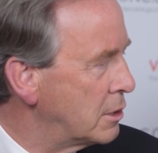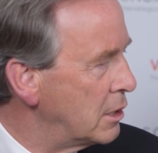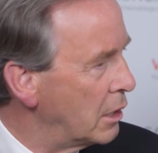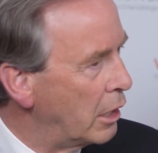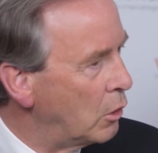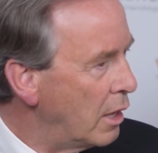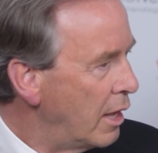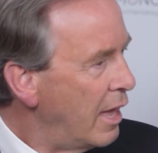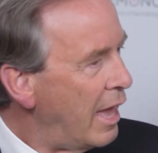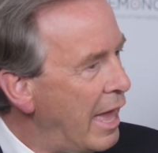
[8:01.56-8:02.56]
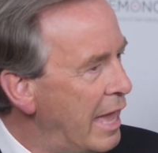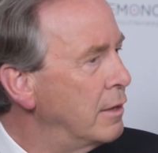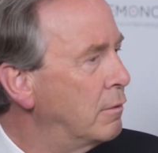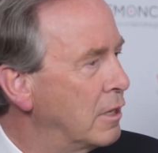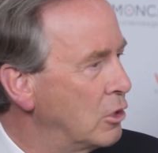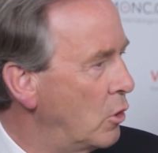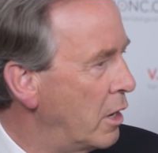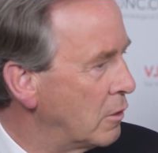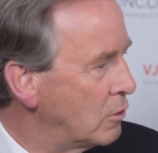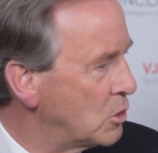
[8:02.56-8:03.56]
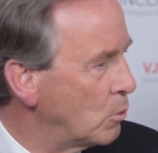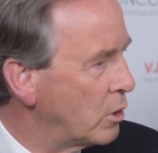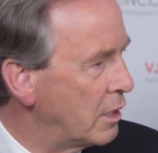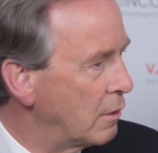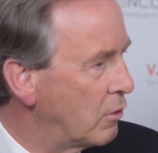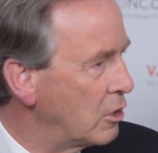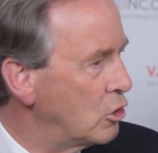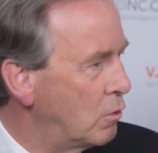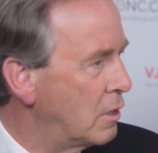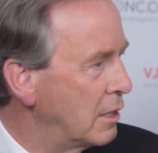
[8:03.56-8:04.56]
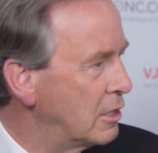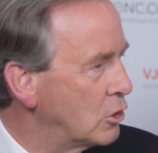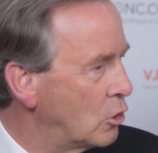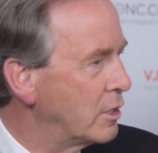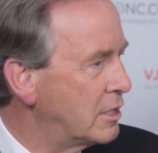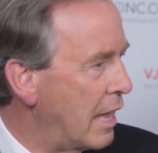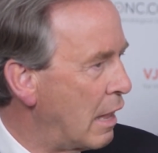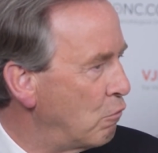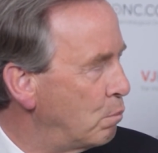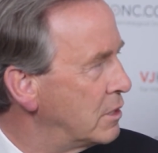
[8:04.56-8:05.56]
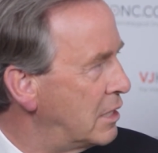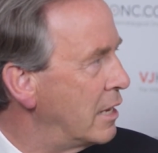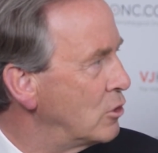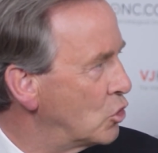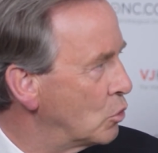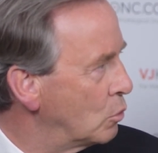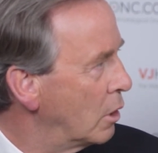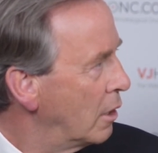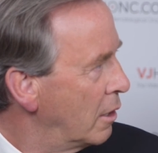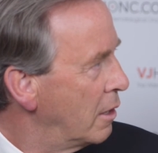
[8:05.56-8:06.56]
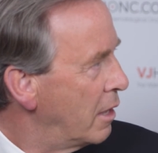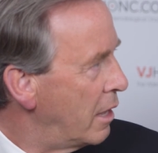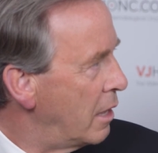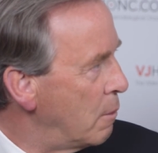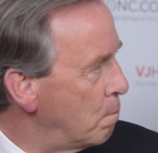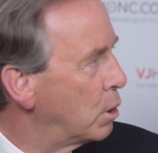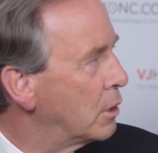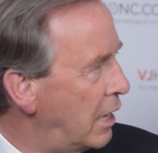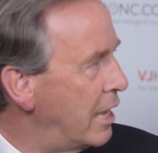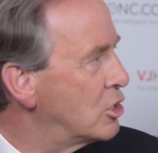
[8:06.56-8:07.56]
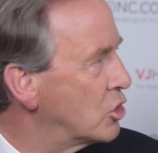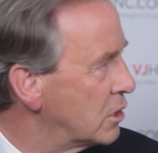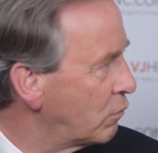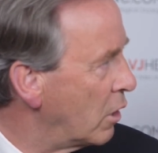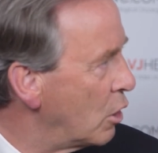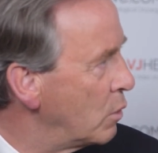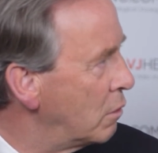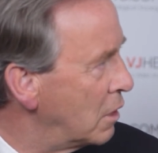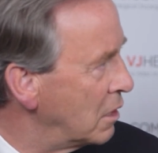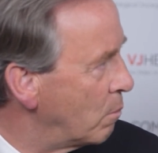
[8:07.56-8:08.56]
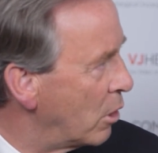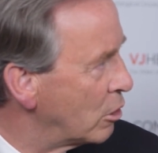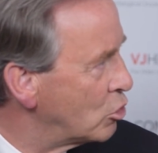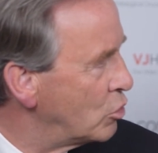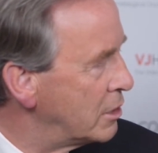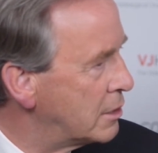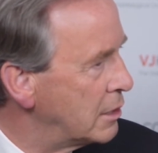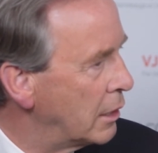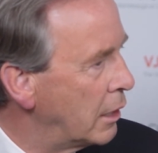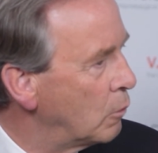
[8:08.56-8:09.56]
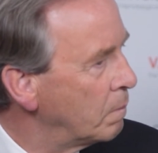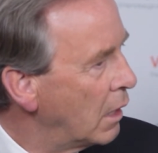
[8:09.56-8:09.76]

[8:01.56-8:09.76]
in CLL. Anything you heard this morning that you think is going to have potential implications for how we think about or treat CLL?